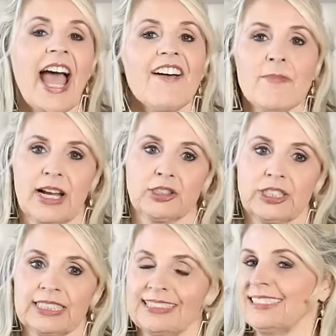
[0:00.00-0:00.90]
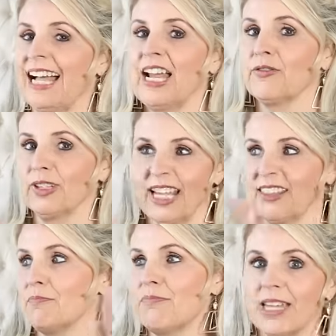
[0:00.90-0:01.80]
have mattresses designed for
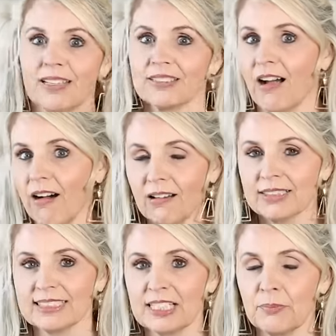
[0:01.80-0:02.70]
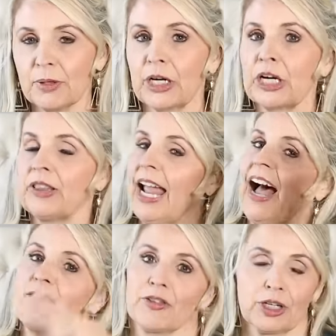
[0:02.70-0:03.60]
like the big and tall sleeper, they have for